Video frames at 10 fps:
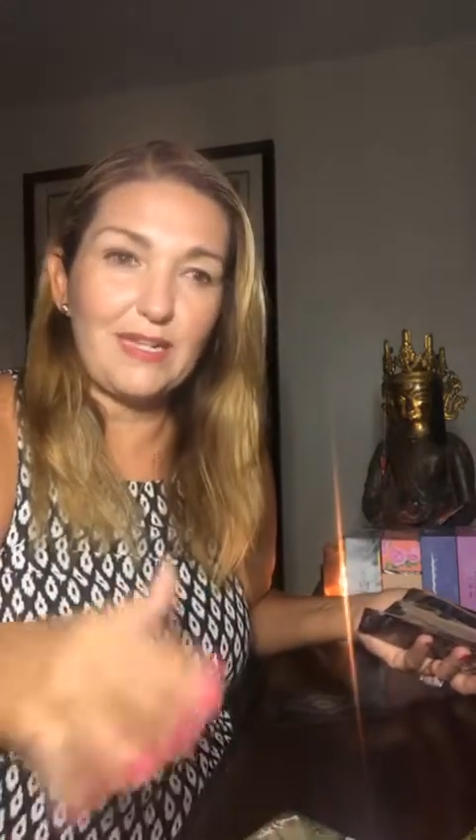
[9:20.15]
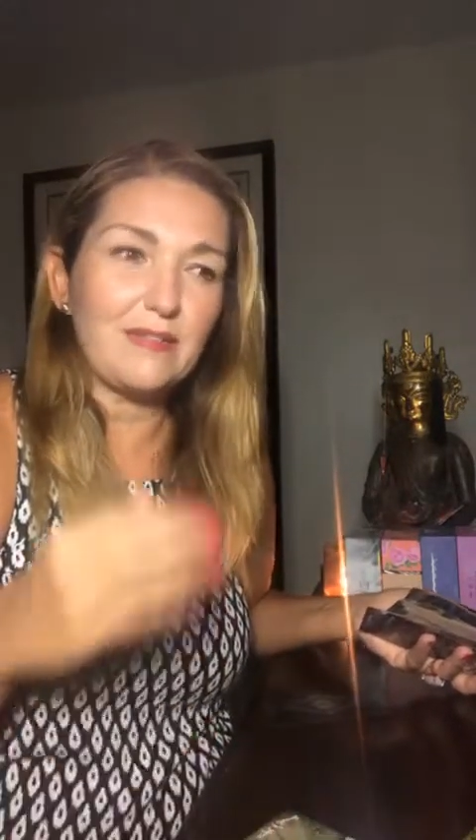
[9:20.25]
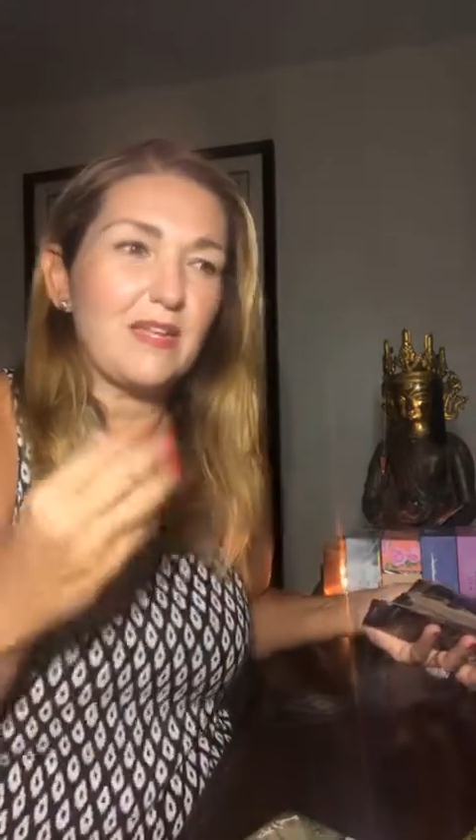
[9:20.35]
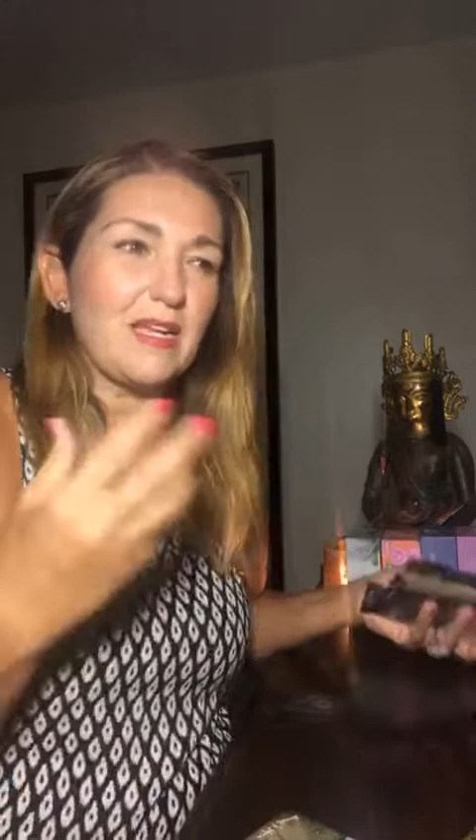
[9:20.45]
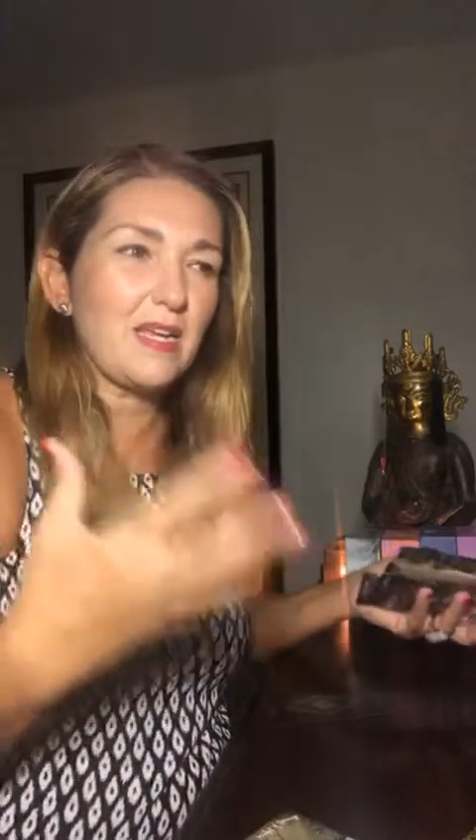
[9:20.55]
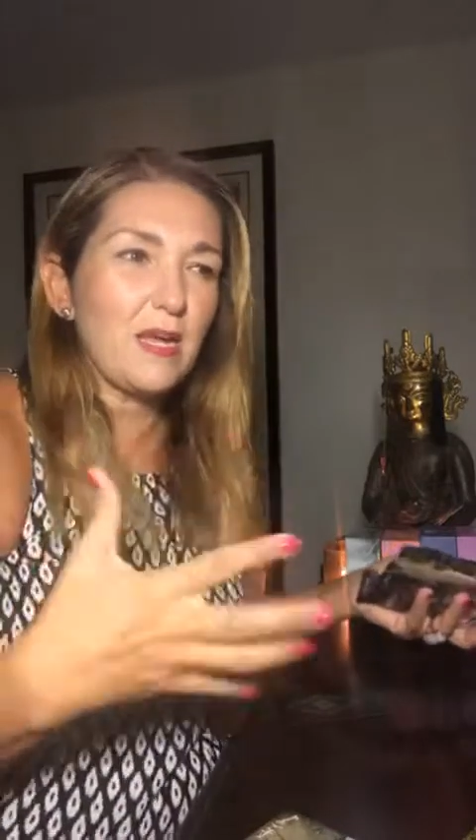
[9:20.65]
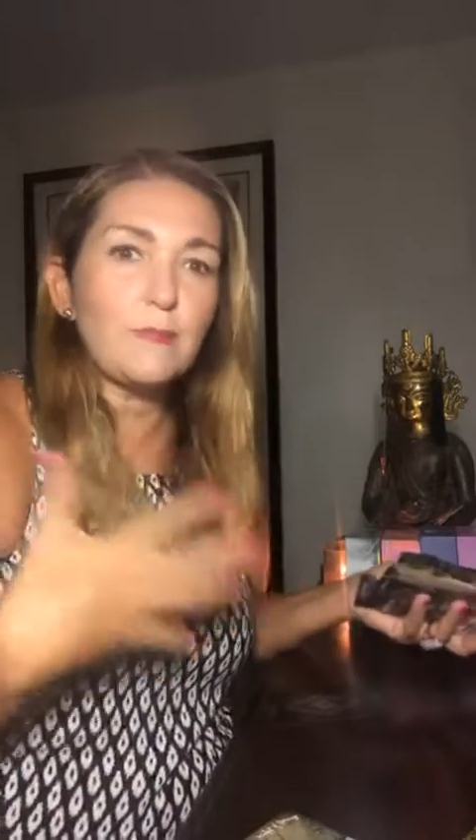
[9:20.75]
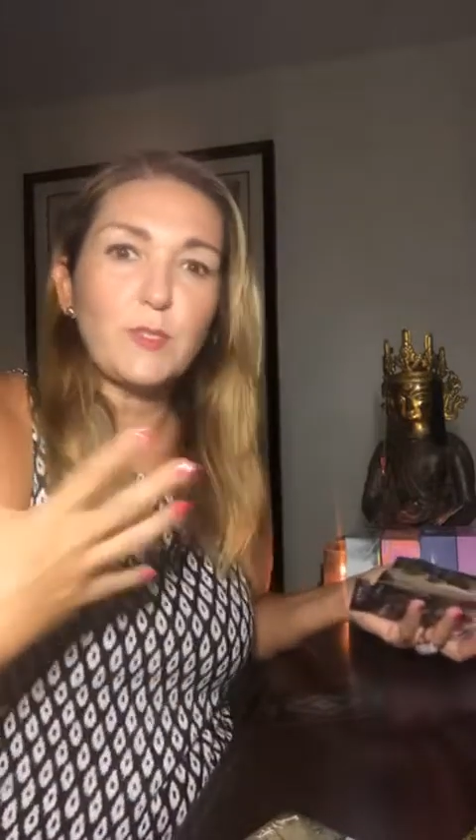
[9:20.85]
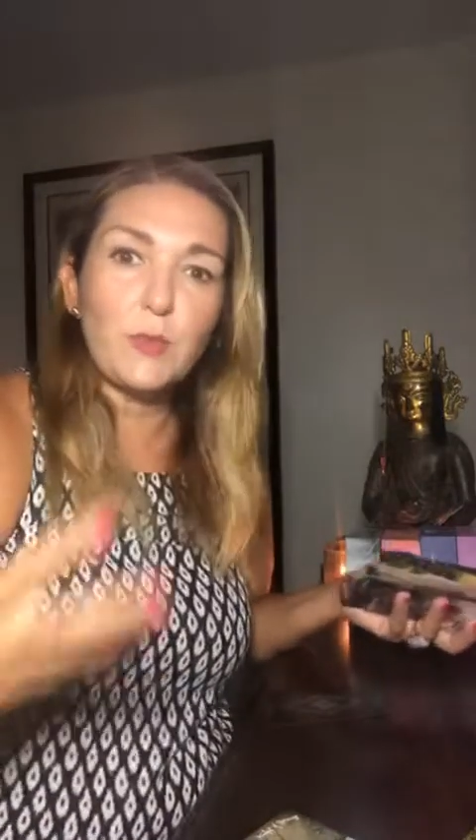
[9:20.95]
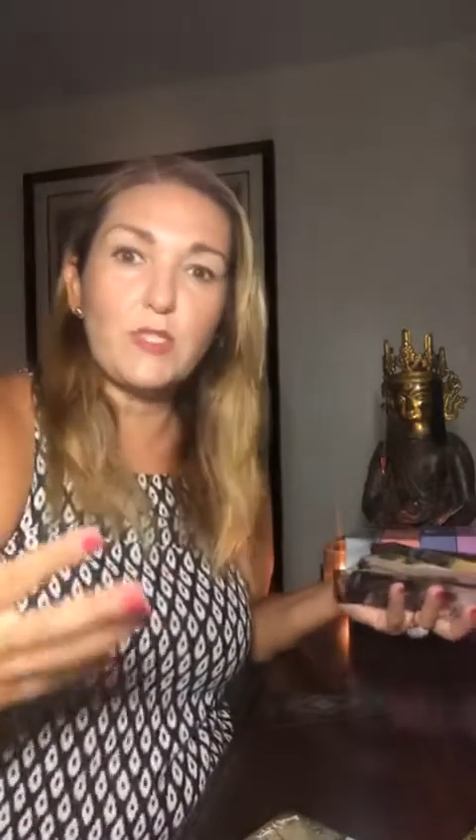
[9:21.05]
It
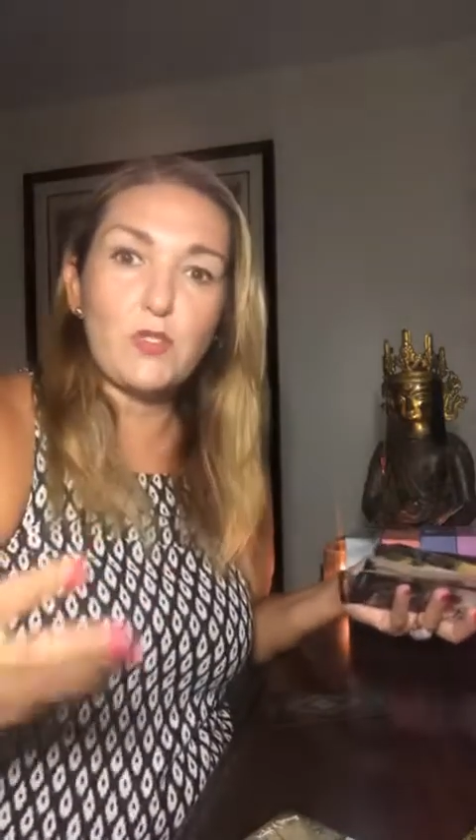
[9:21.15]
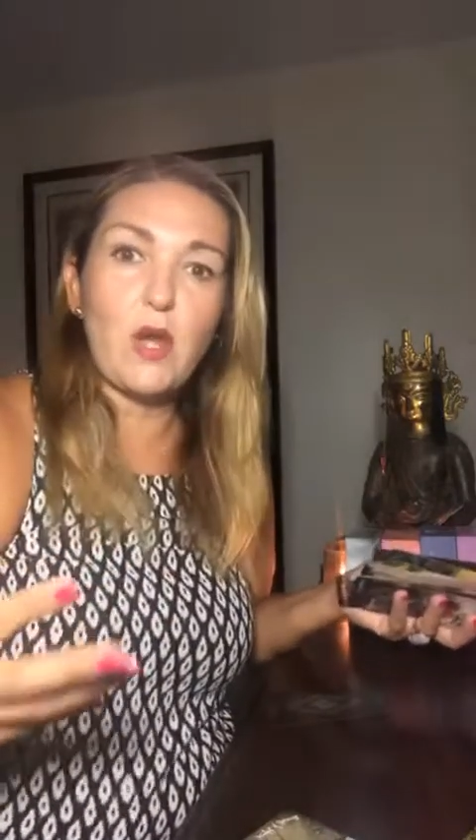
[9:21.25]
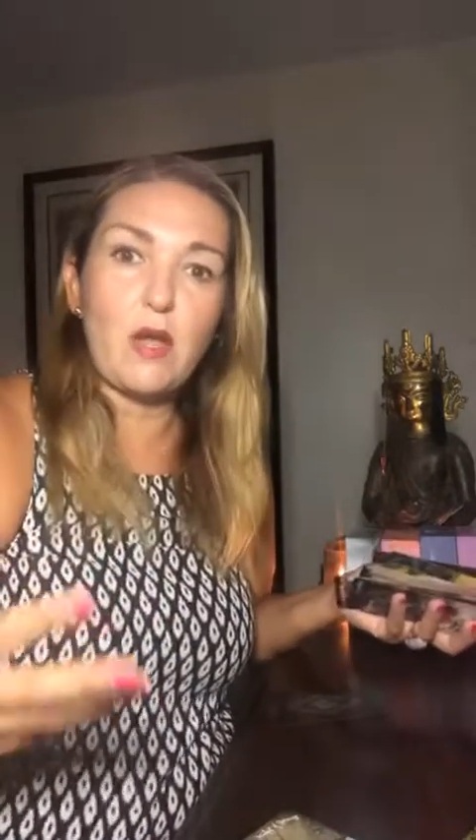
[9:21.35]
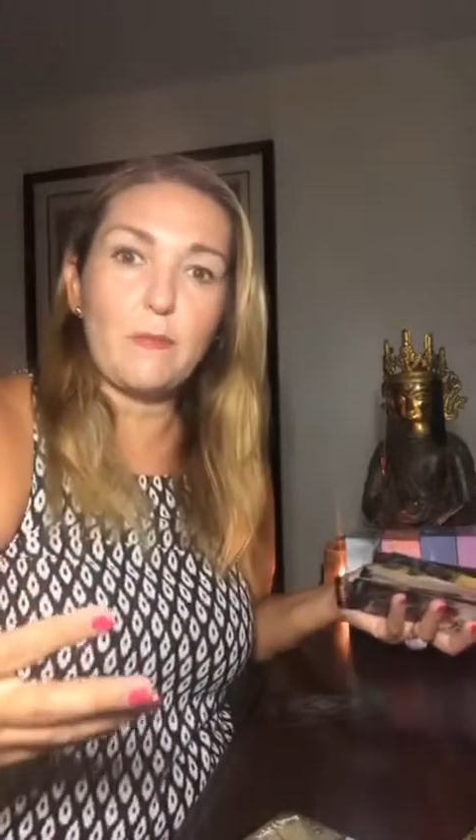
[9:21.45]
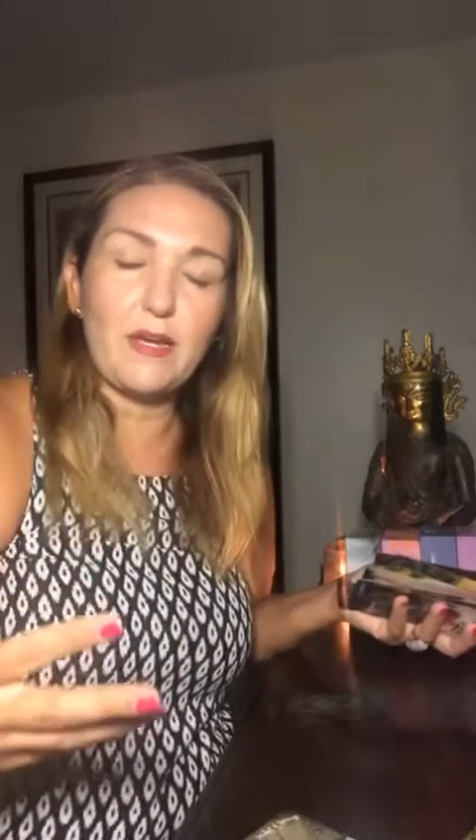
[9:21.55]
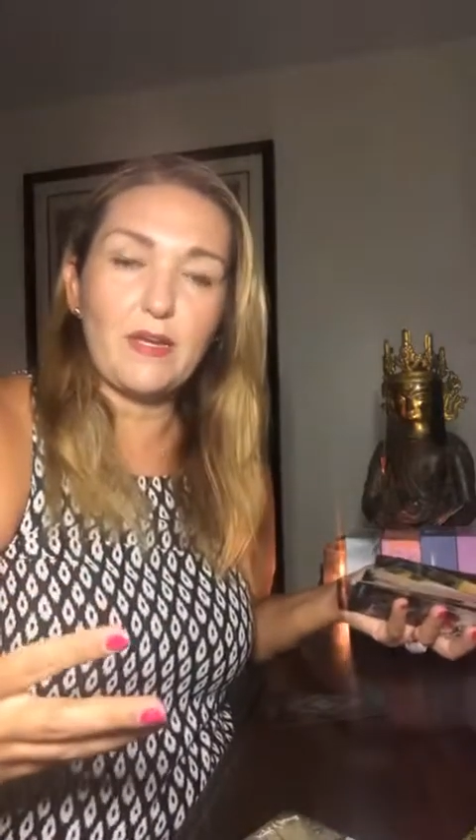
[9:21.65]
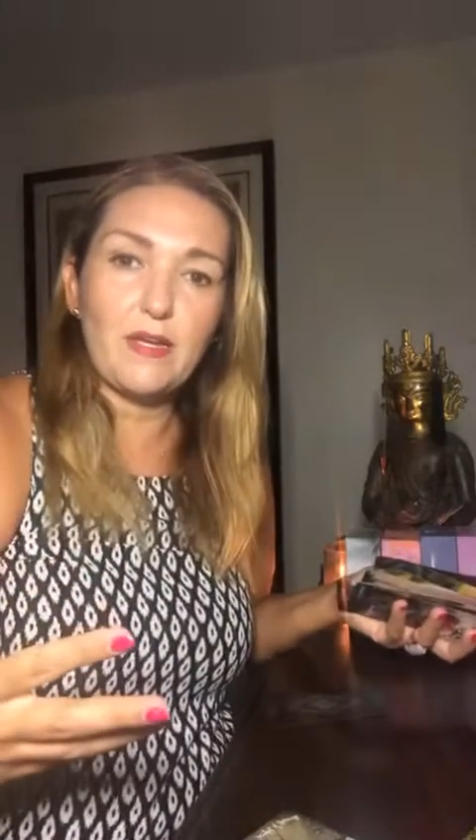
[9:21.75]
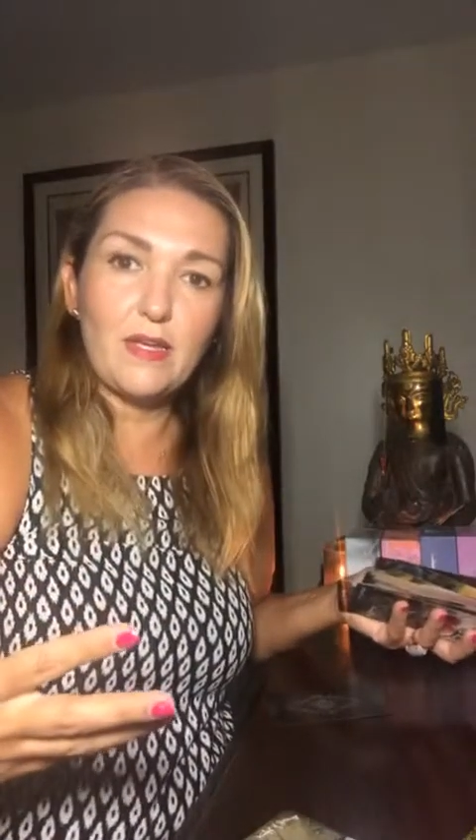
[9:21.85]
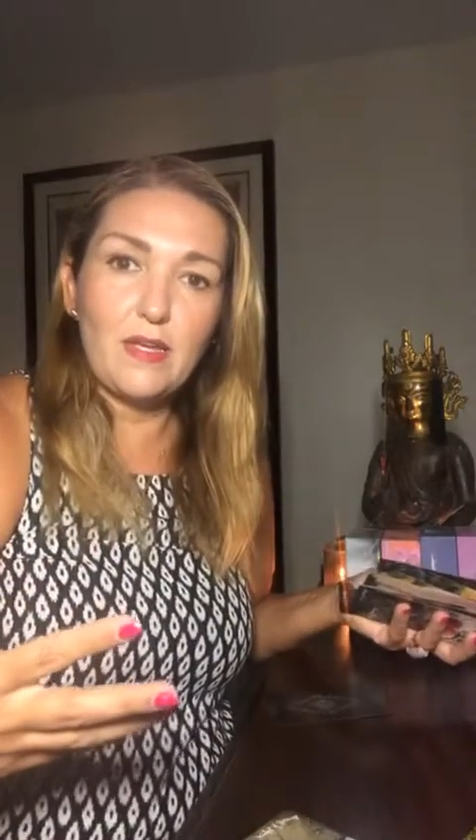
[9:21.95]
comes with drama